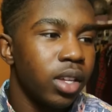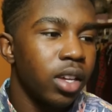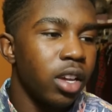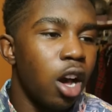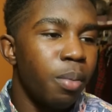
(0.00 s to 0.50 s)

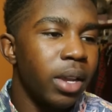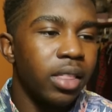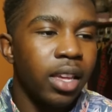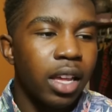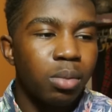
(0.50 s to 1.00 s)
y'all may
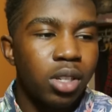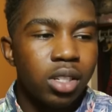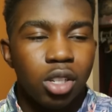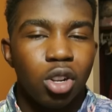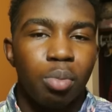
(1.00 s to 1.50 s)
think I'm
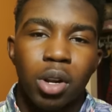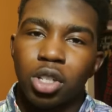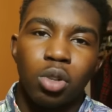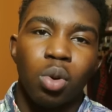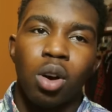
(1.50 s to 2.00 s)
just, you know,
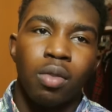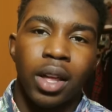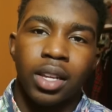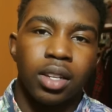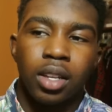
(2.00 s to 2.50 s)
brushing you off,
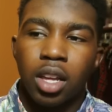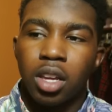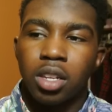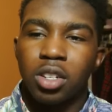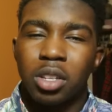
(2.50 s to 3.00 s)
like, you're